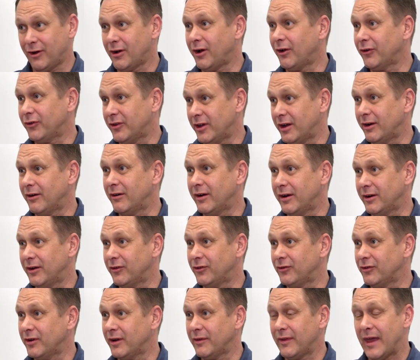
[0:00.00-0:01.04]
the call center
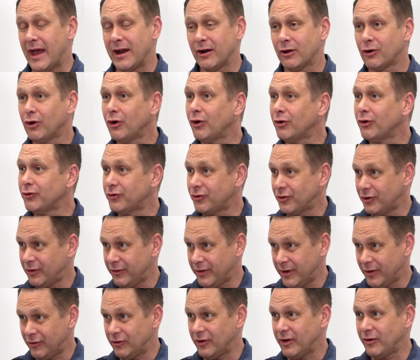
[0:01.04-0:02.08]
industry. That culture
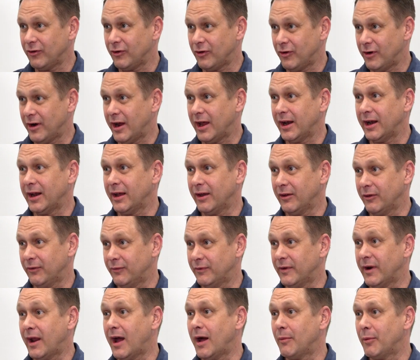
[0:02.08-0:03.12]
that she's creating is
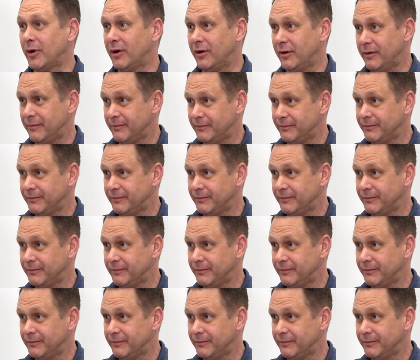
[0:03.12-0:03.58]
phenomenal.